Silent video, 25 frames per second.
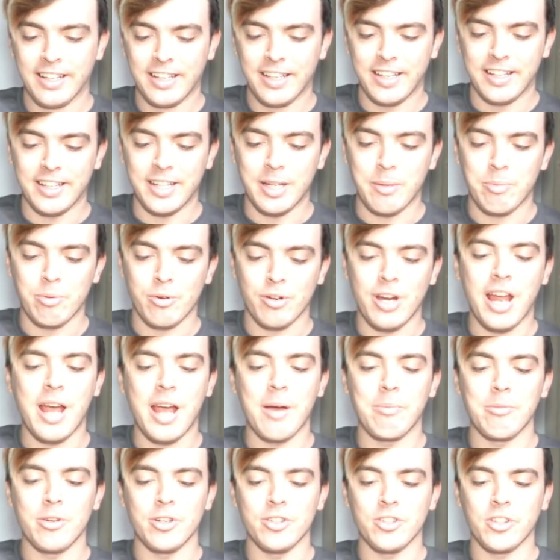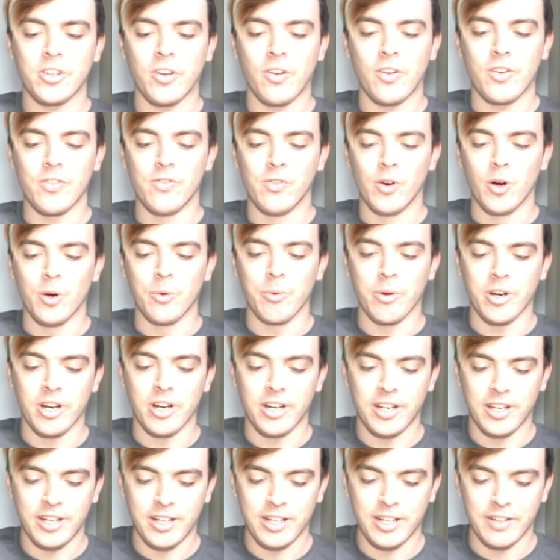The parameters going
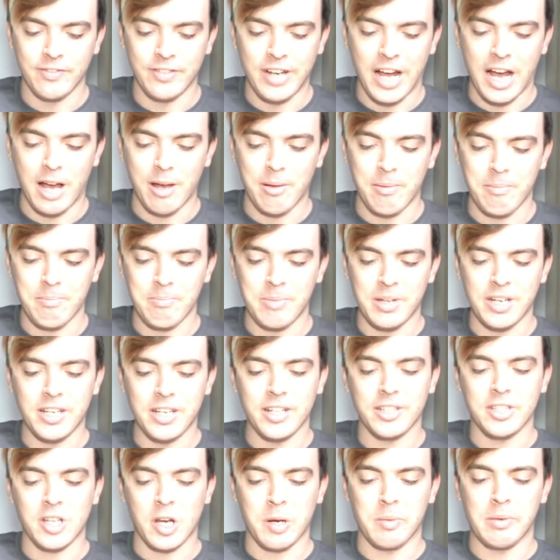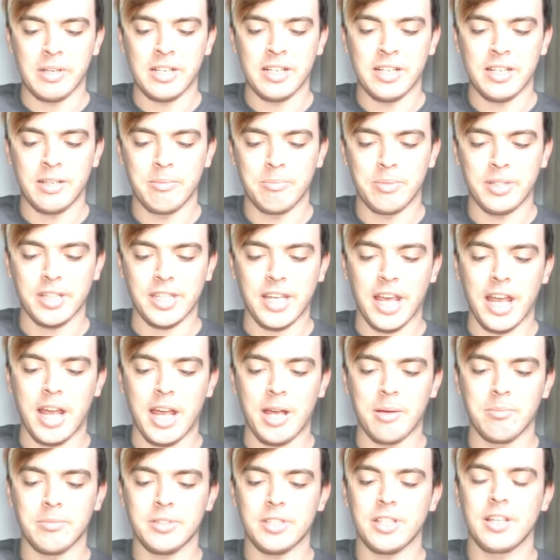forward have not been determined, but the
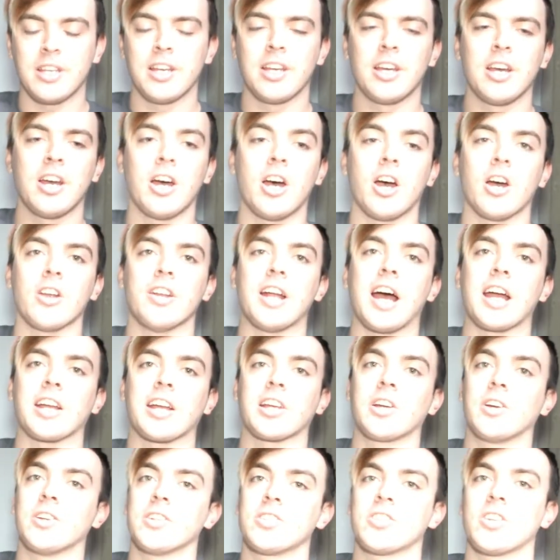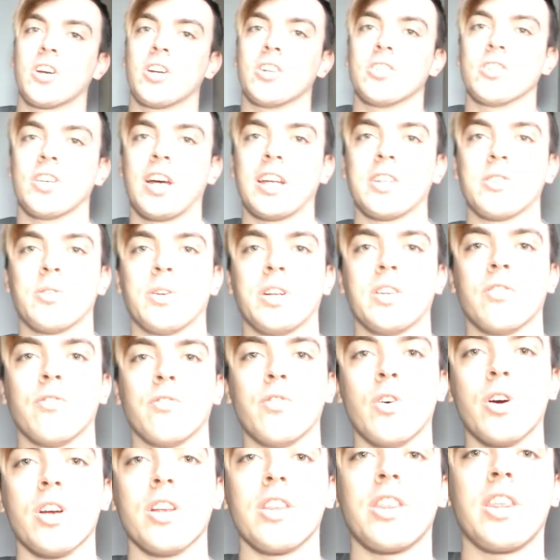games are not going to start on July
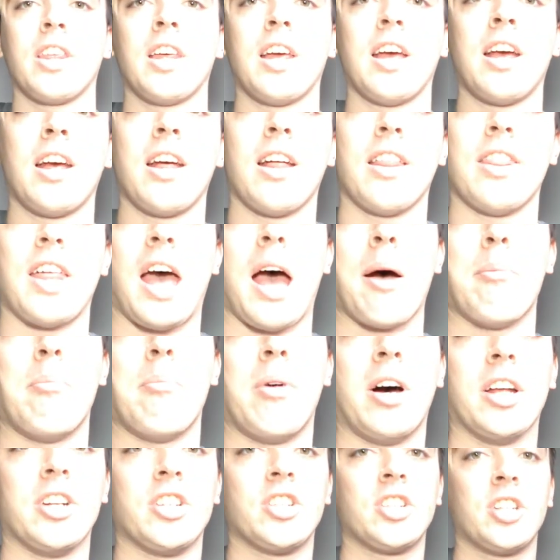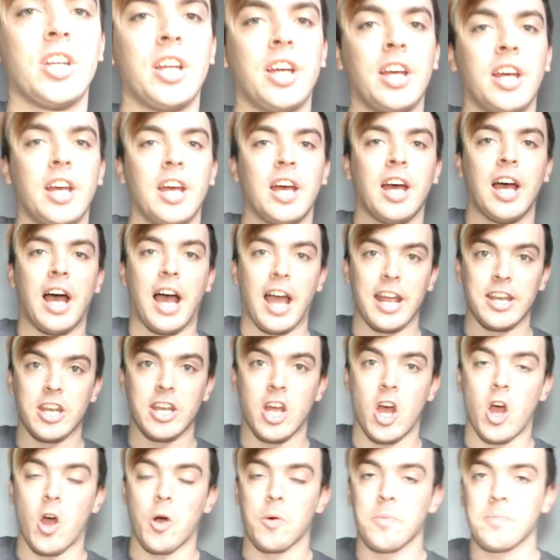24th. That much I
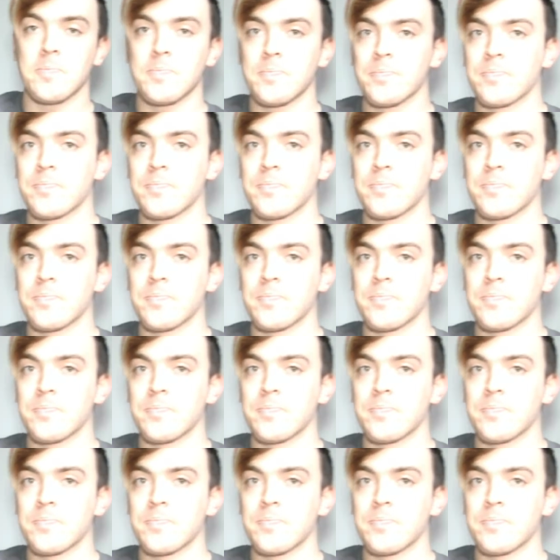know.